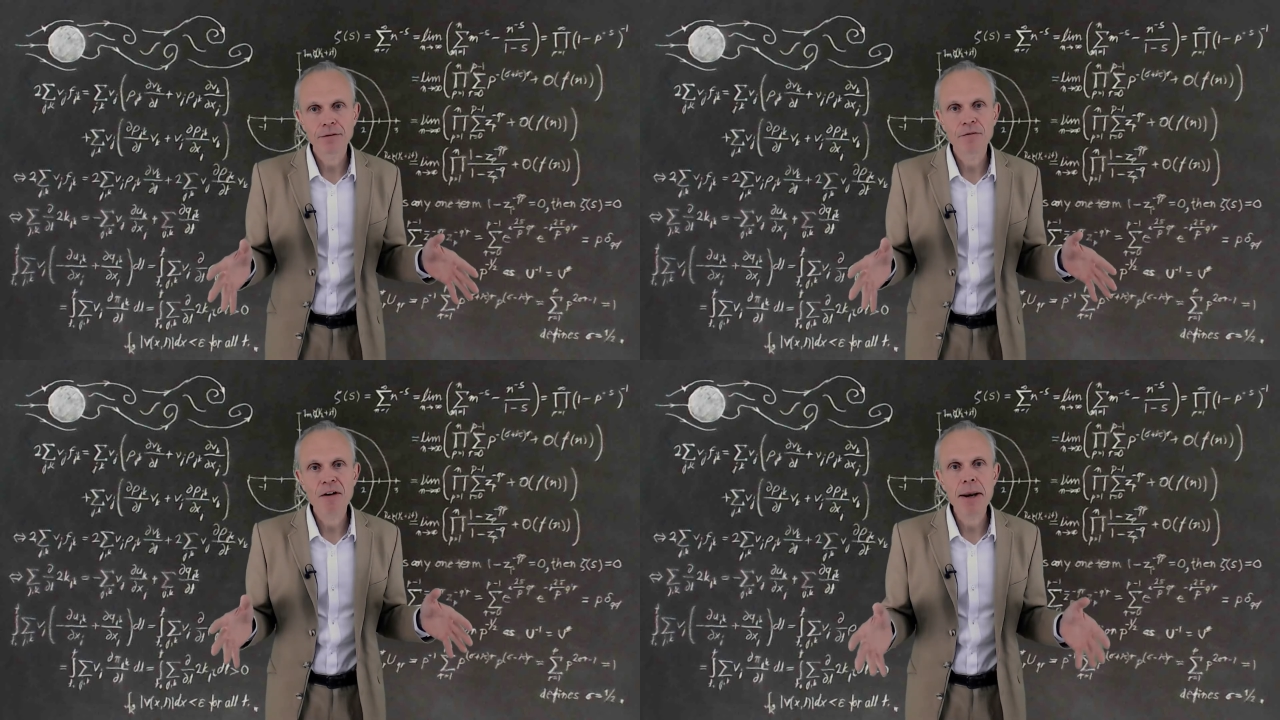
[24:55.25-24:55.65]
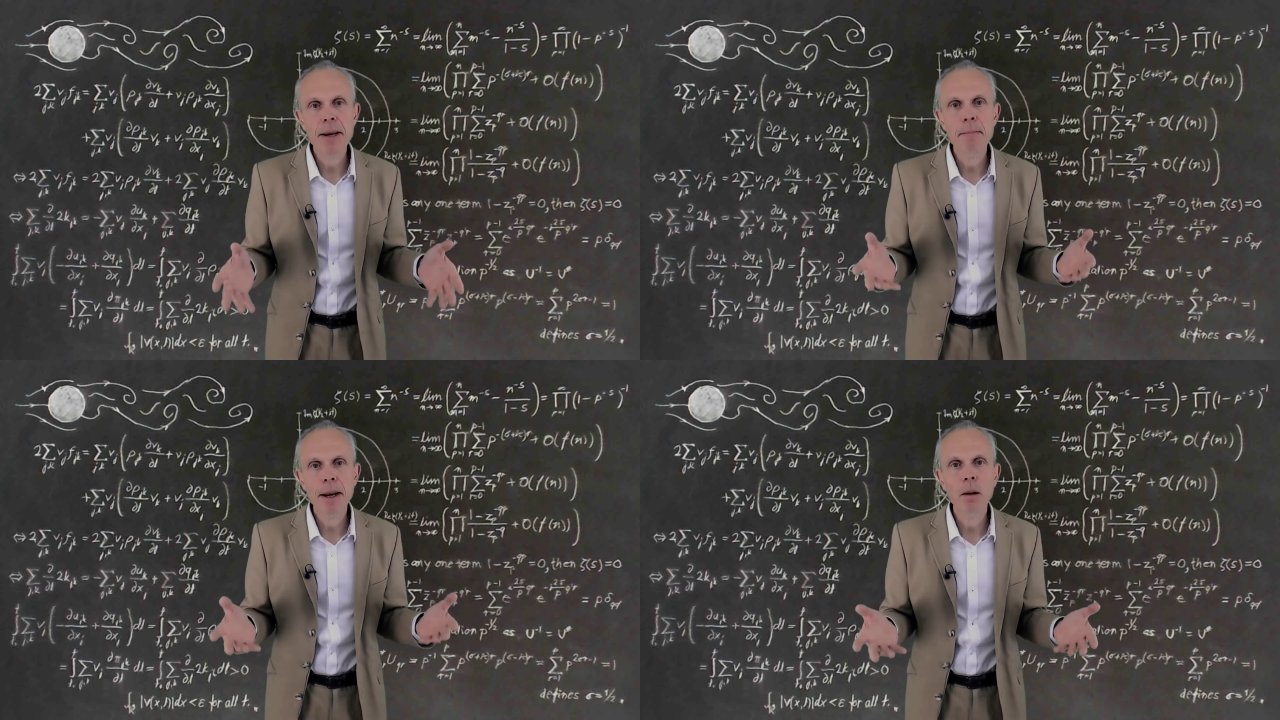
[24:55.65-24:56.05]
the
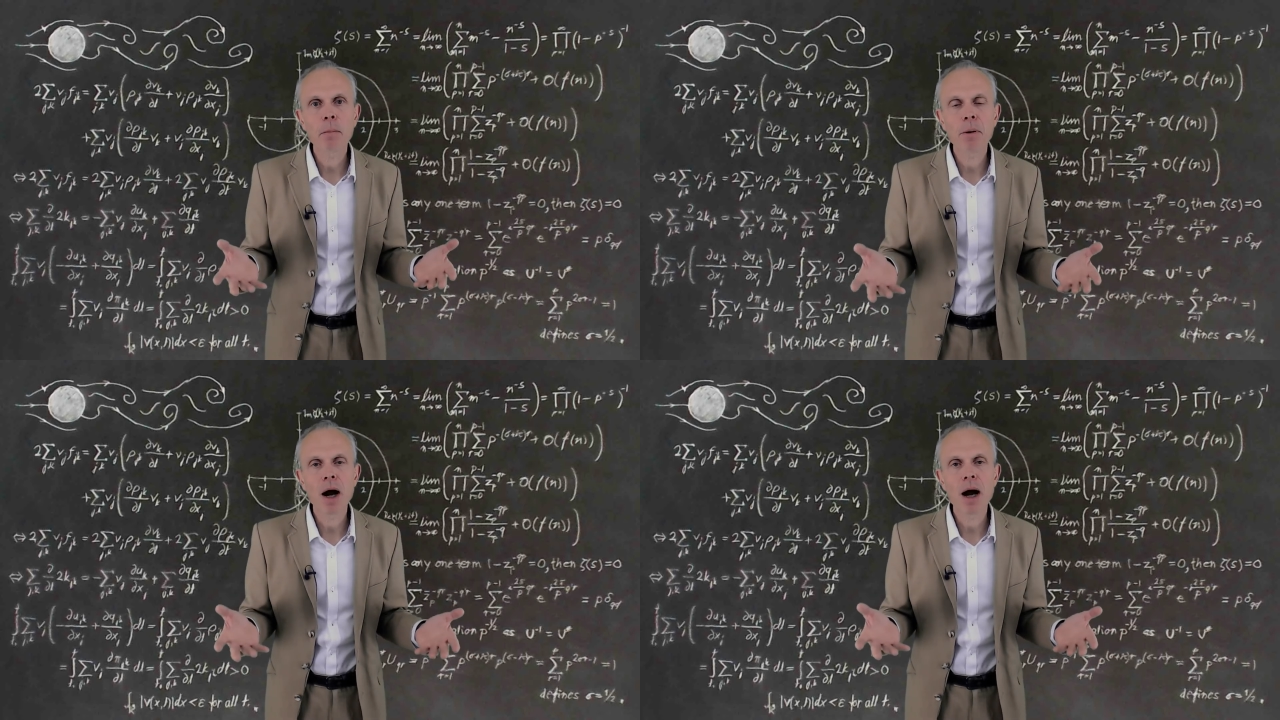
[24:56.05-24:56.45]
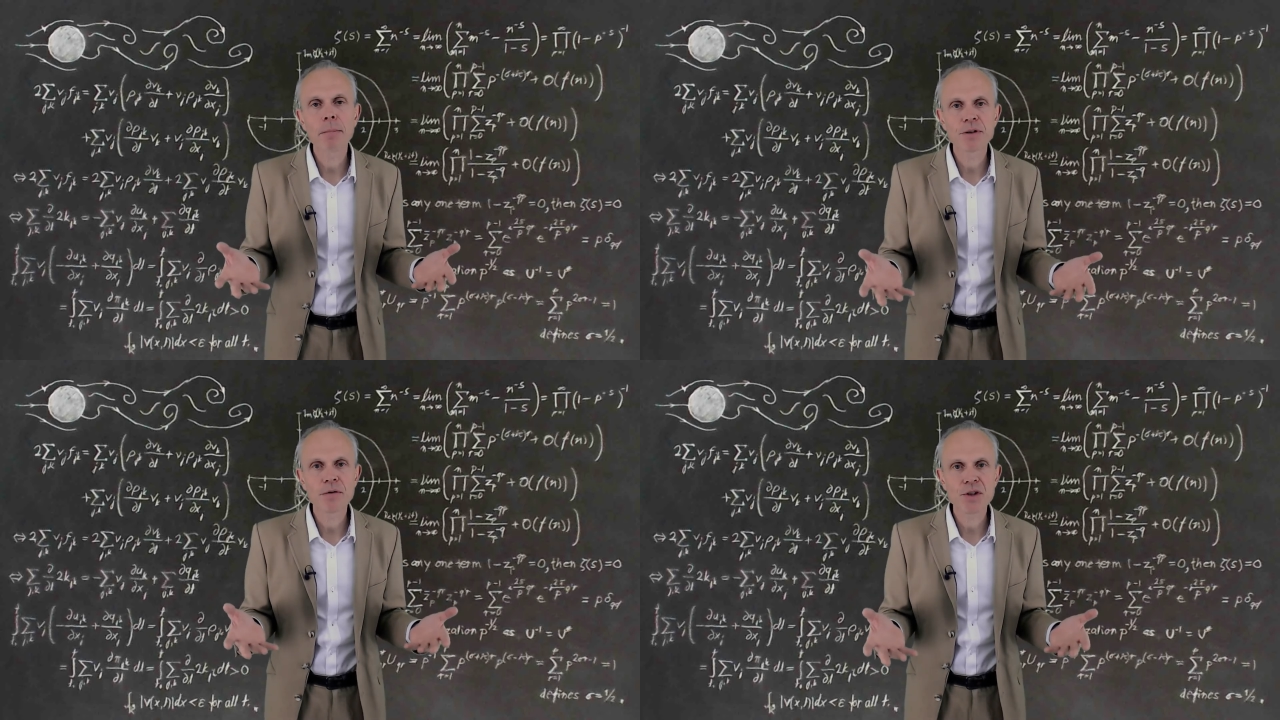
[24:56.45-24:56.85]
fundamental
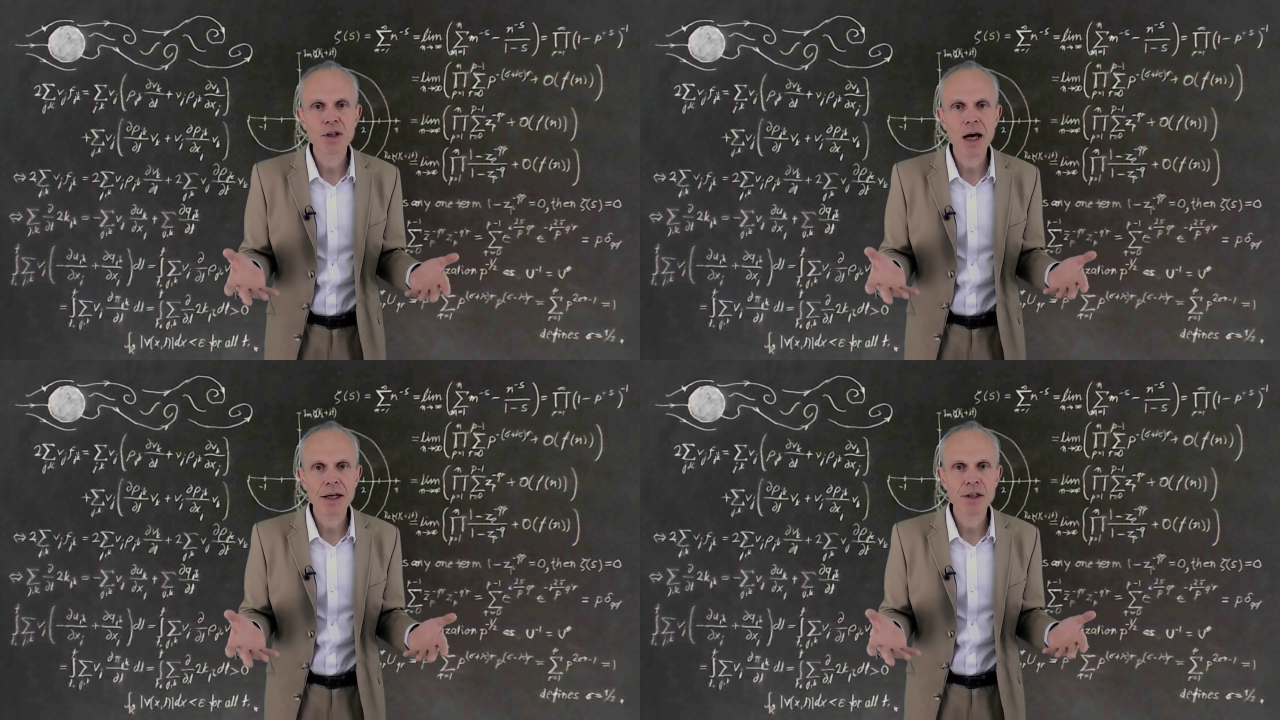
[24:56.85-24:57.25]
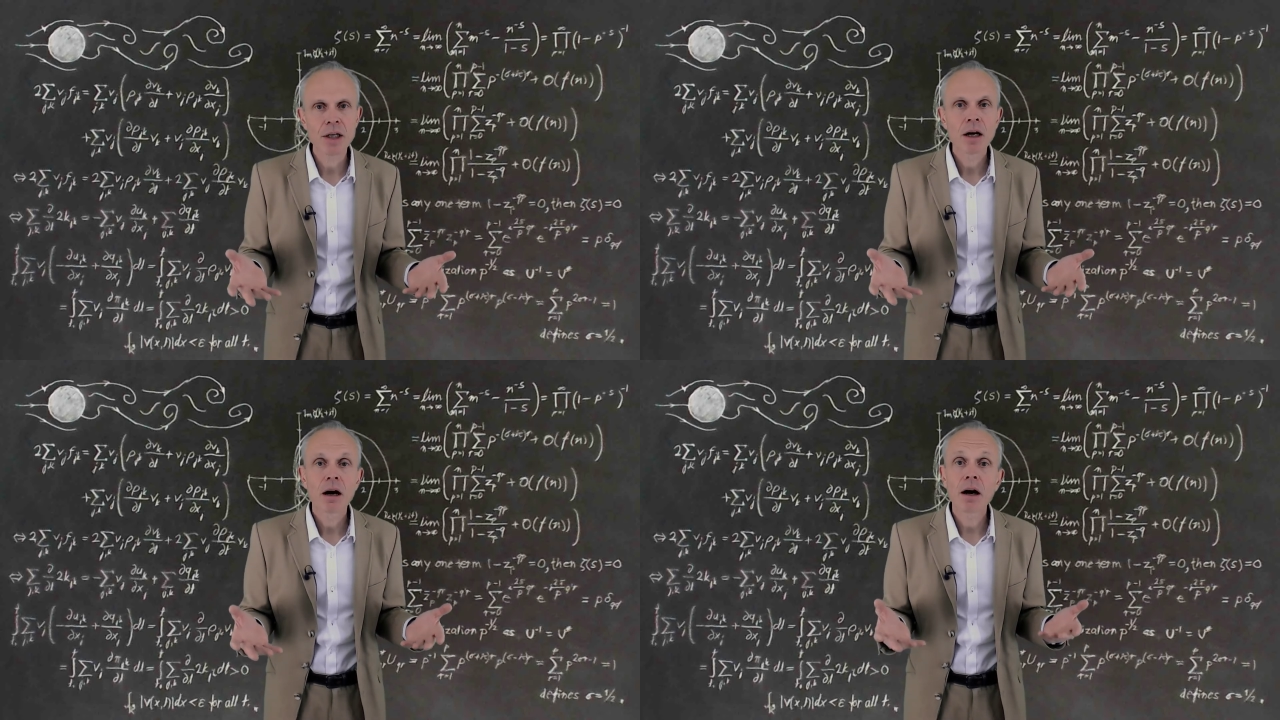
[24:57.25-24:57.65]
problems of science
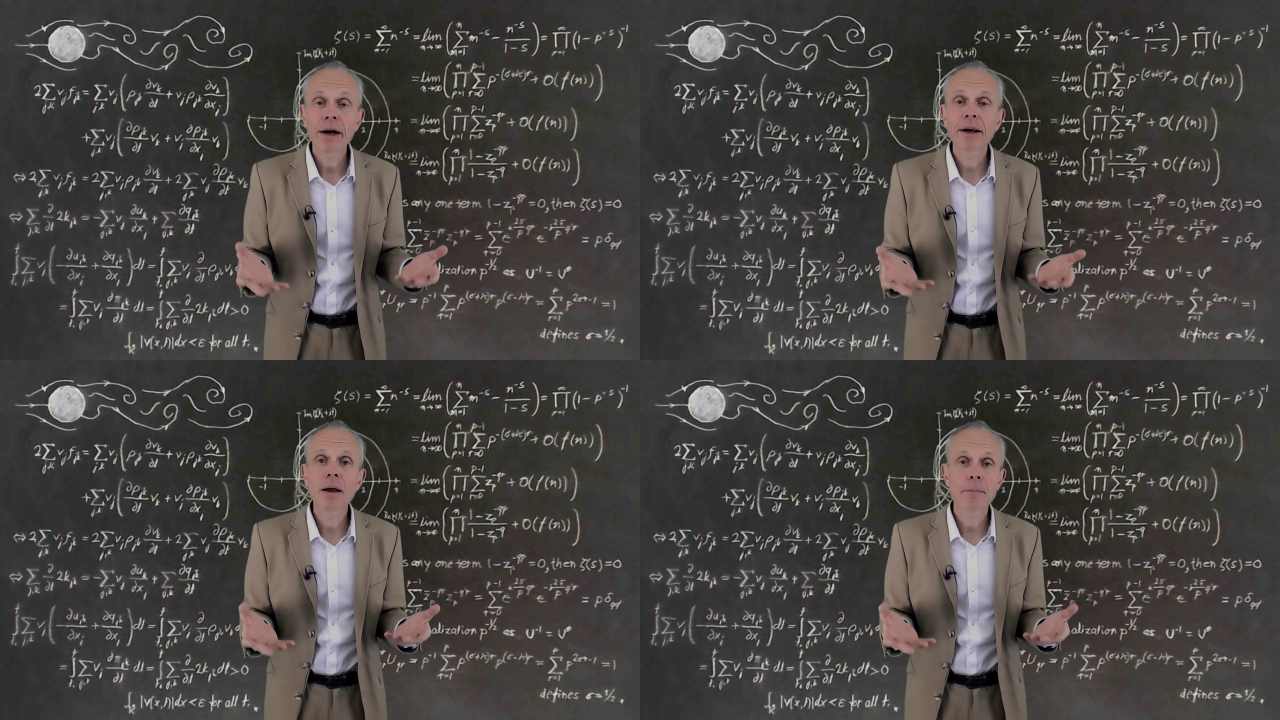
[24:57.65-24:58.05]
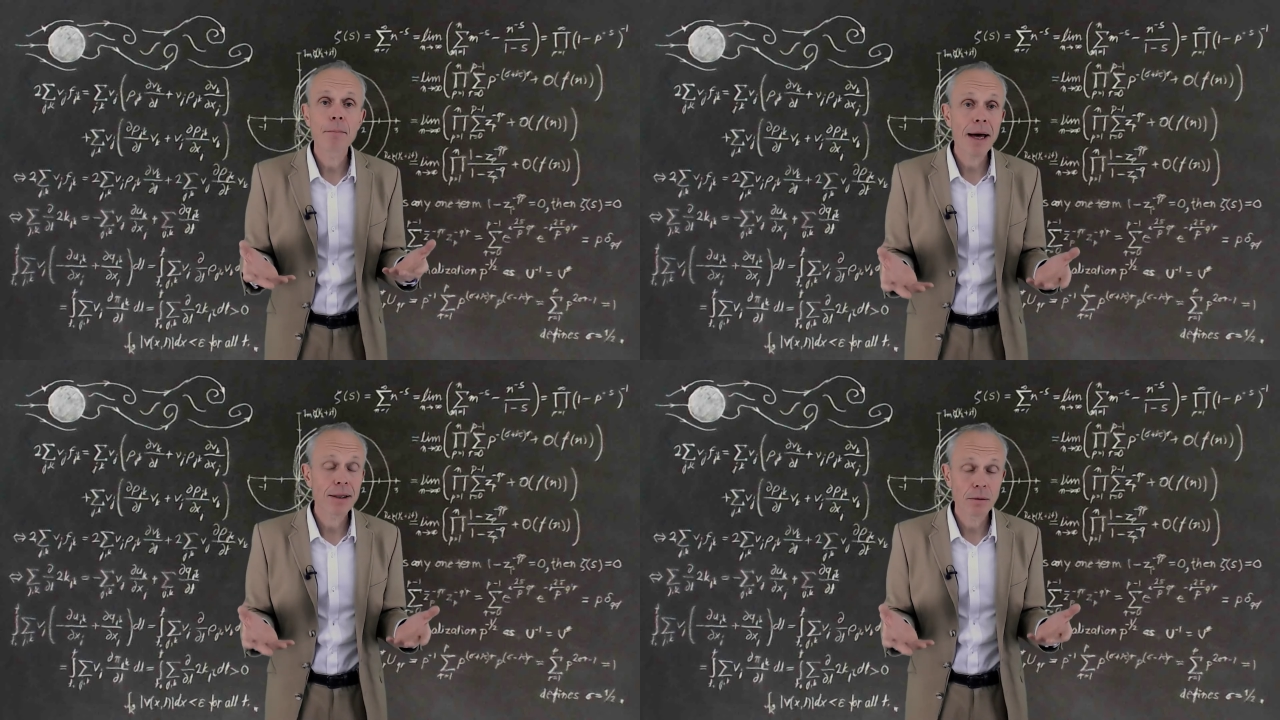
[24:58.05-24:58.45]
are not
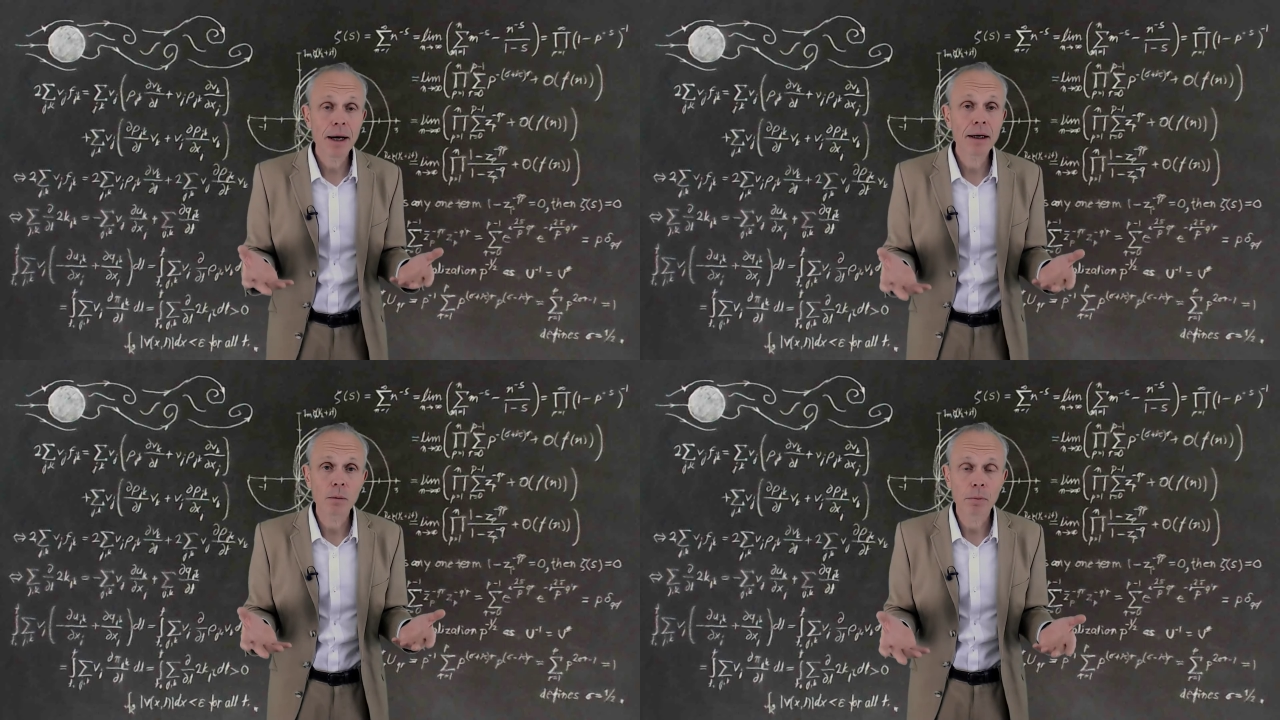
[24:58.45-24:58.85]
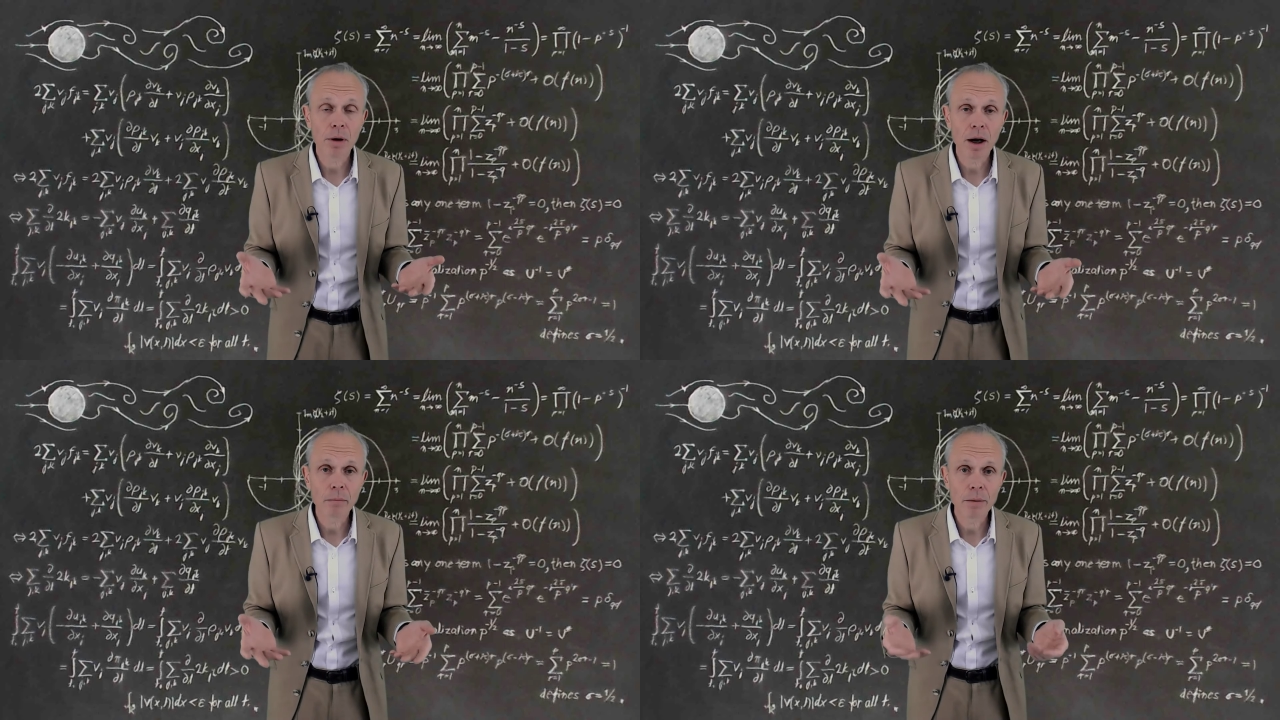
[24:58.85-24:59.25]
mathematical
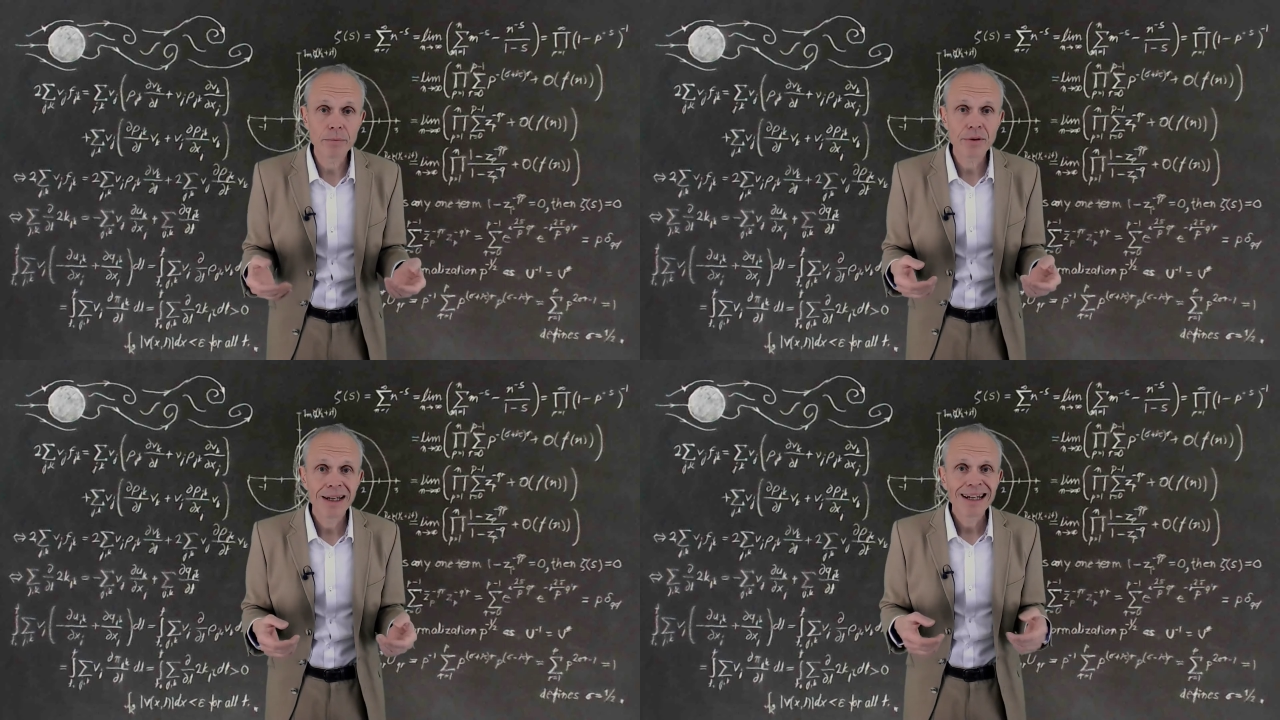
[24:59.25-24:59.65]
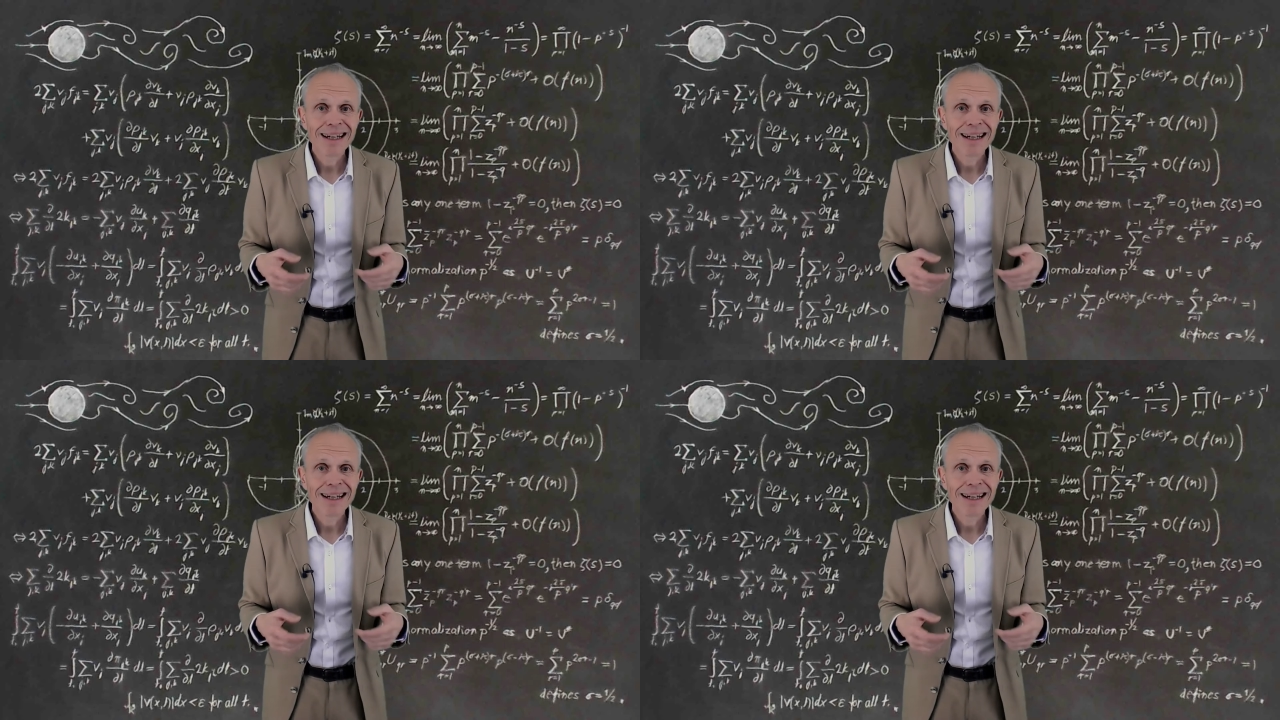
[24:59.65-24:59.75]
problems.